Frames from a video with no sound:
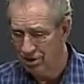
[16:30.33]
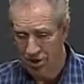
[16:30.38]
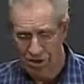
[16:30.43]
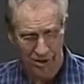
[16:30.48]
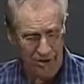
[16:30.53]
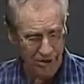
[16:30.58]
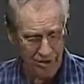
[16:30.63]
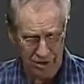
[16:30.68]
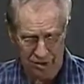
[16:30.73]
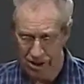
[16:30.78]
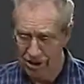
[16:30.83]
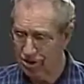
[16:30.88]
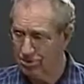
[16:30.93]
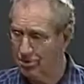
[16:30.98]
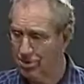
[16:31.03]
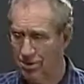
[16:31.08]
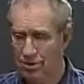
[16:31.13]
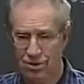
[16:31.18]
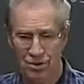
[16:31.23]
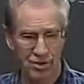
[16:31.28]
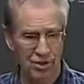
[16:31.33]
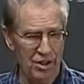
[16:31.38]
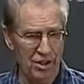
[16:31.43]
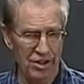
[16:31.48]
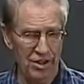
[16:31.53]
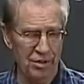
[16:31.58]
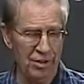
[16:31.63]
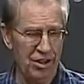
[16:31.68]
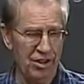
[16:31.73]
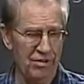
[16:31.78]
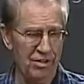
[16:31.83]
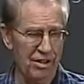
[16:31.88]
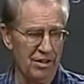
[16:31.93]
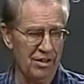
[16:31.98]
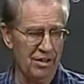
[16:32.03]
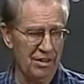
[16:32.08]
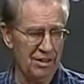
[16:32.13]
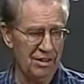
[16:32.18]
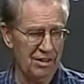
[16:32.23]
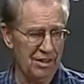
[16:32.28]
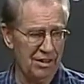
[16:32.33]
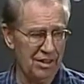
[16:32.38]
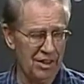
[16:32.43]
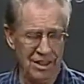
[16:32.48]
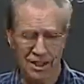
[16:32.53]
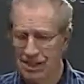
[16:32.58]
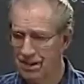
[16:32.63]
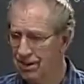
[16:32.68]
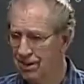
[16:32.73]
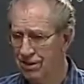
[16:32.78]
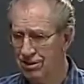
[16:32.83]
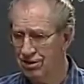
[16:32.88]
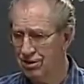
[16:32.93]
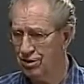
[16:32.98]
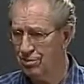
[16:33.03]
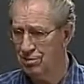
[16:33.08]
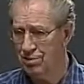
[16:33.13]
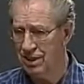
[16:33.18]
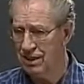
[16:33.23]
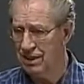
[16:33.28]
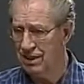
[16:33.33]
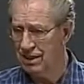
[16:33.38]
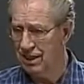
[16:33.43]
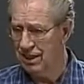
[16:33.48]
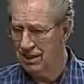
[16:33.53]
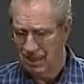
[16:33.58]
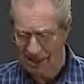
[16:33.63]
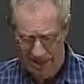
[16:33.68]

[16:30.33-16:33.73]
The Old Testament knows nothing of it, nothing else but that.